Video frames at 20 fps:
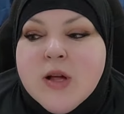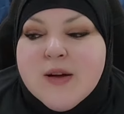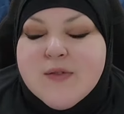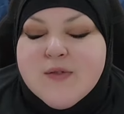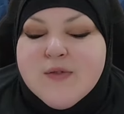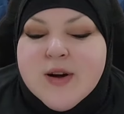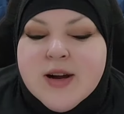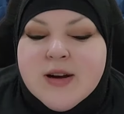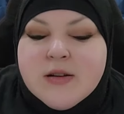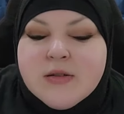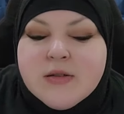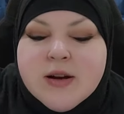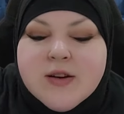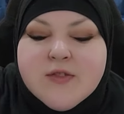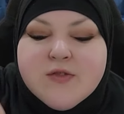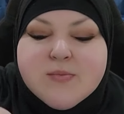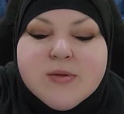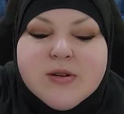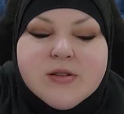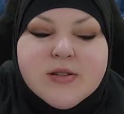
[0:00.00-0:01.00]
I find a lot
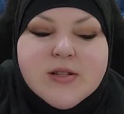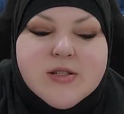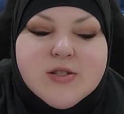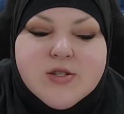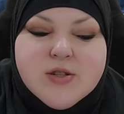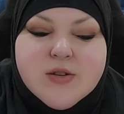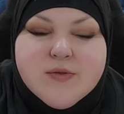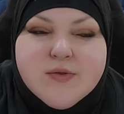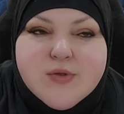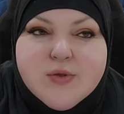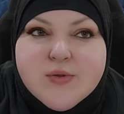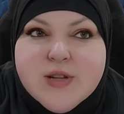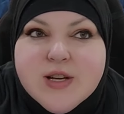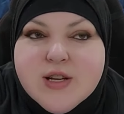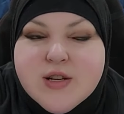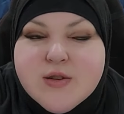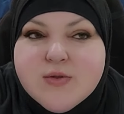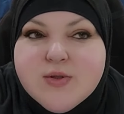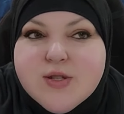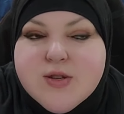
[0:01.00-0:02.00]
of Middle Eastern food they
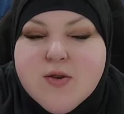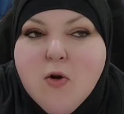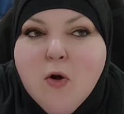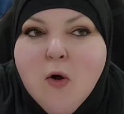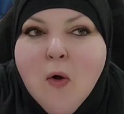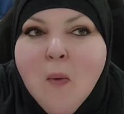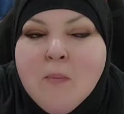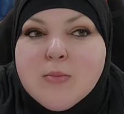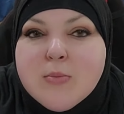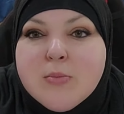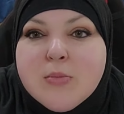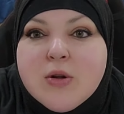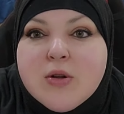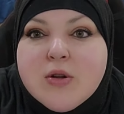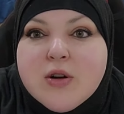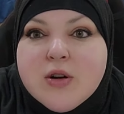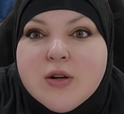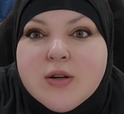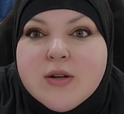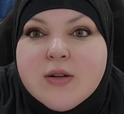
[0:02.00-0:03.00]
use
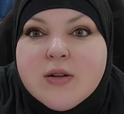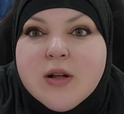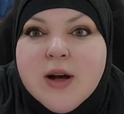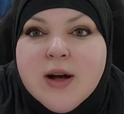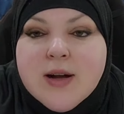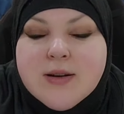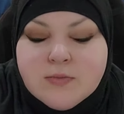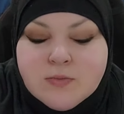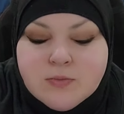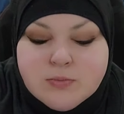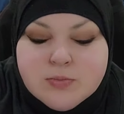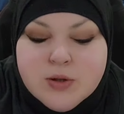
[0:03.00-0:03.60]
bulgur a lot,